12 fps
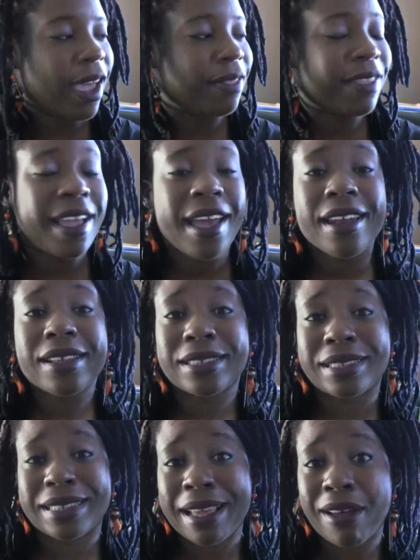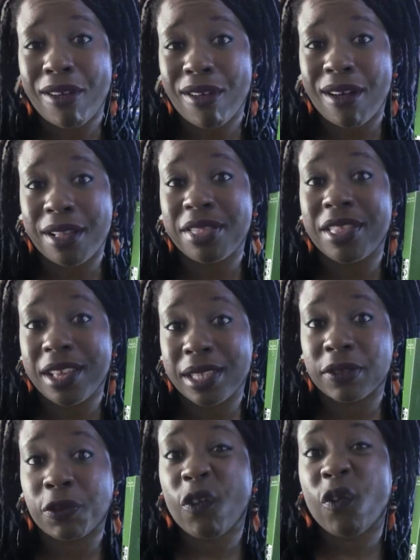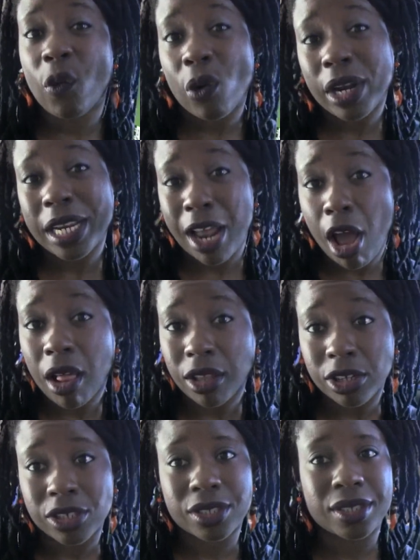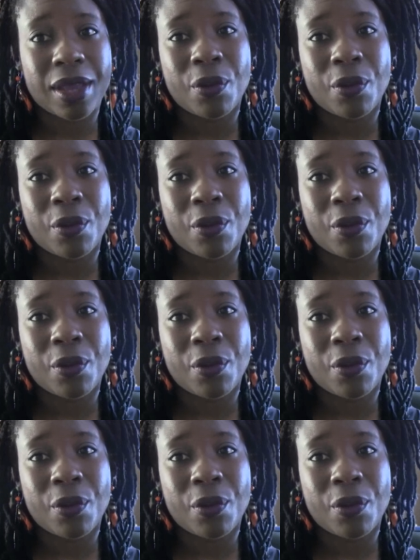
and they had a sale on this for forty dollars,